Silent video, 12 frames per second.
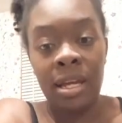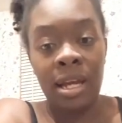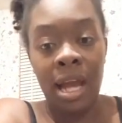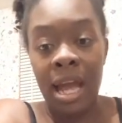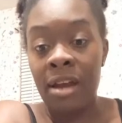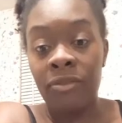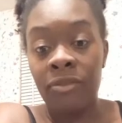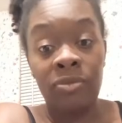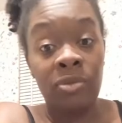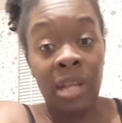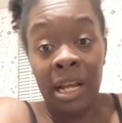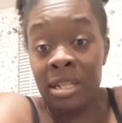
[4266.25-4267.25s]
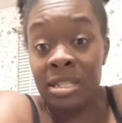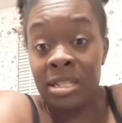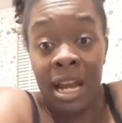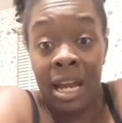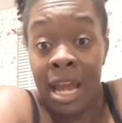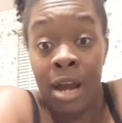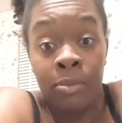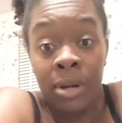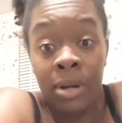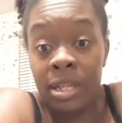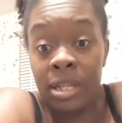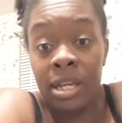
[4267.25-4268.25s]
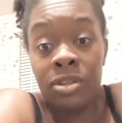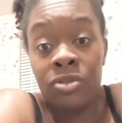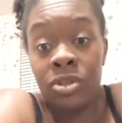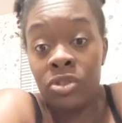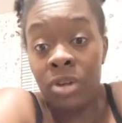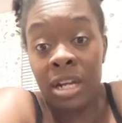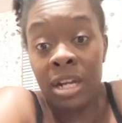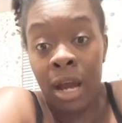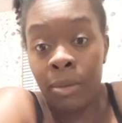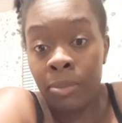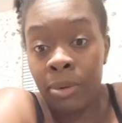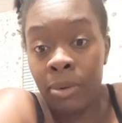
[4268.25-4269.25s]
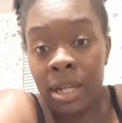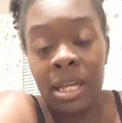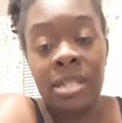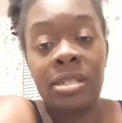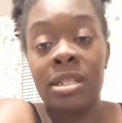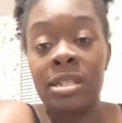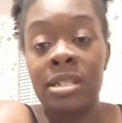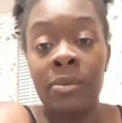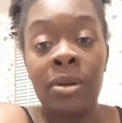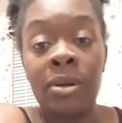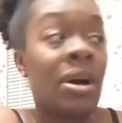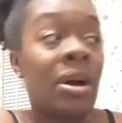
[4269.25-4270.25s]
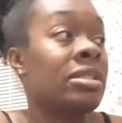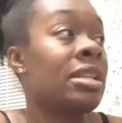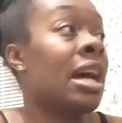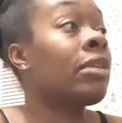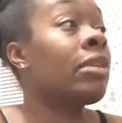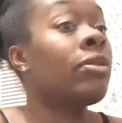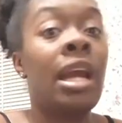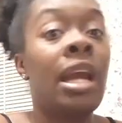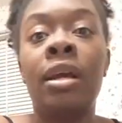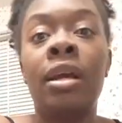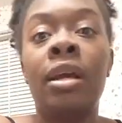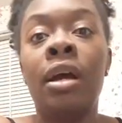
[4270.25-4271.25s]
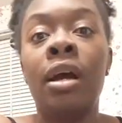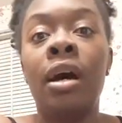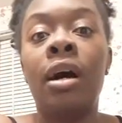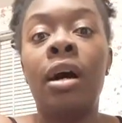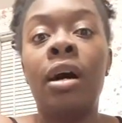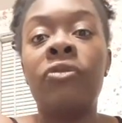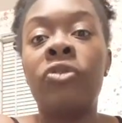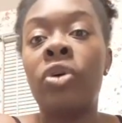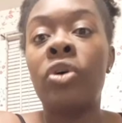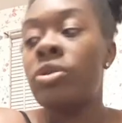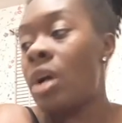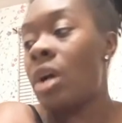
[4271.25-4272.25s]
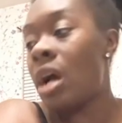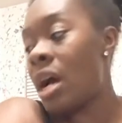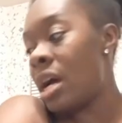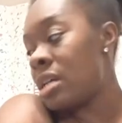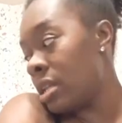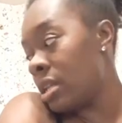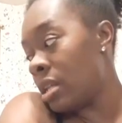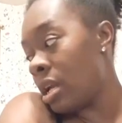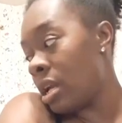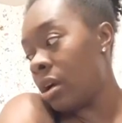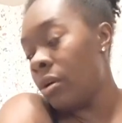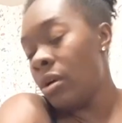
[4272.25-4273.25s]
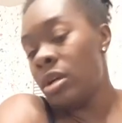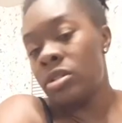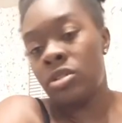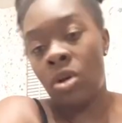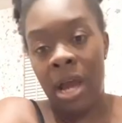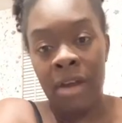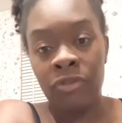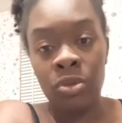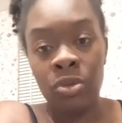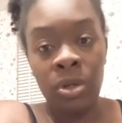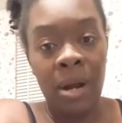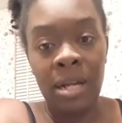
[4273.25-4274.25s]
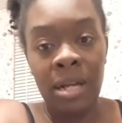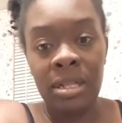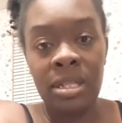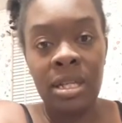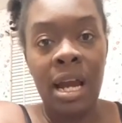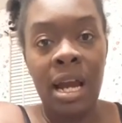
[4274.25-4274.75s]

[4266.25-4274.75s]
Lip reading: I have, like I said, I got the outbreak kit. You can try the outbreak kit and see some of the products that I created for you guys in there. So I have 3 products in there.